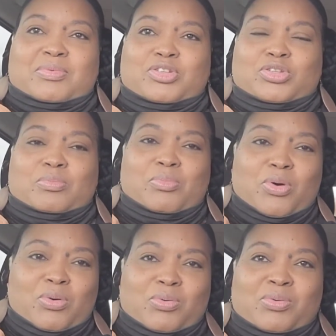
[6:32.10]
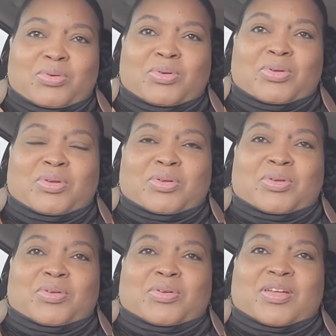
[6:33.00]
Natumbo,
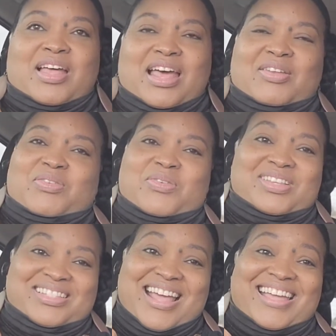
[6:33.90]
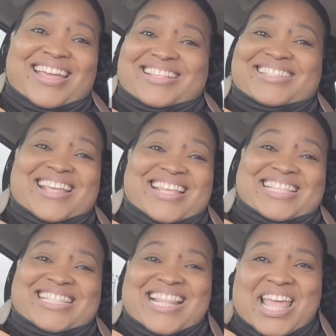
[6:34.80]
I don't know his, I can't say
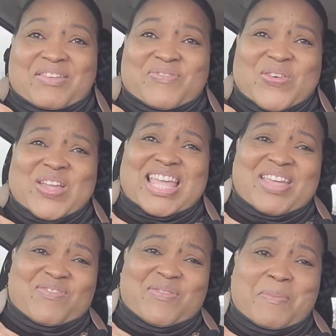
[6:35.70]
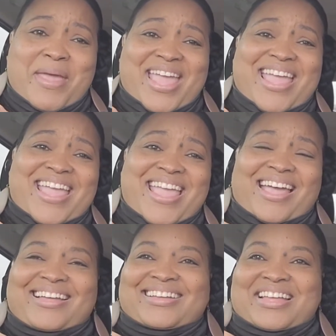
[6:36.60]
his name. Forgive
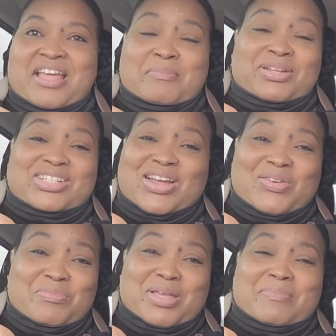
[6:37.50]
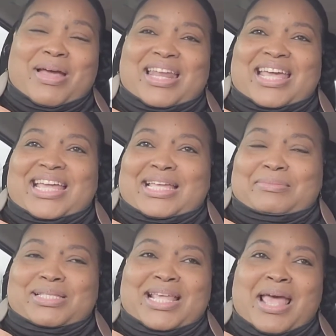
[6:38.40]
me but y'all know me and my
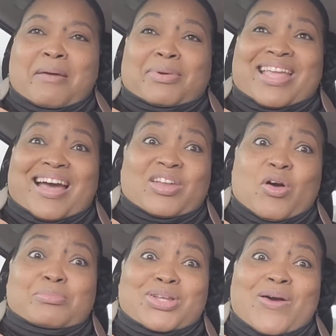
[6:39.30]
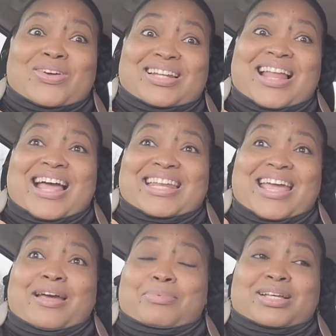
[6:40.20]
names. But y'all know I'm talking a lot
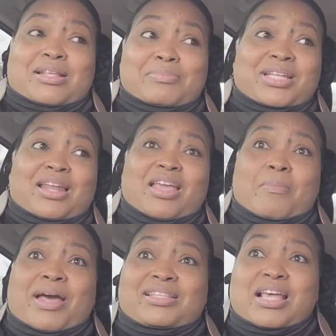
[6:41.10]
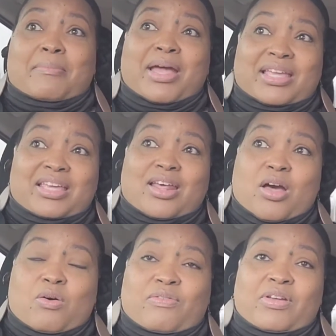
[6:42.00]
now because I'm telling y'all by the time I get
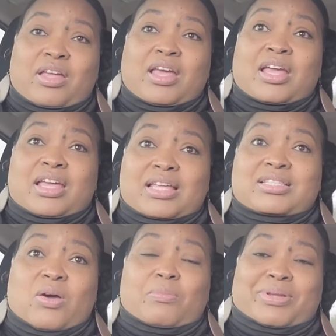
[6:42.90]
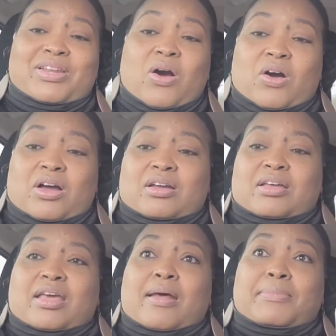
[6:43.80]
off, it's gonna be dark.
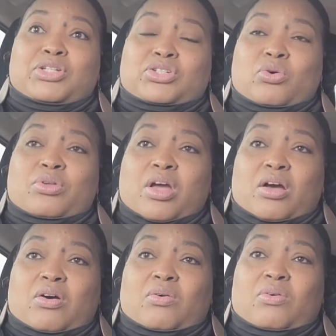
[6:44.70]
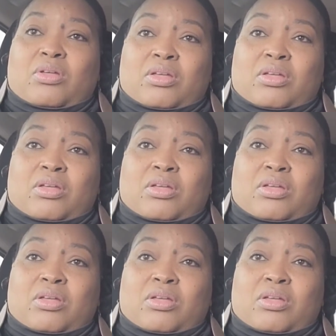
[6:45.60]
And I'm gonna show y'all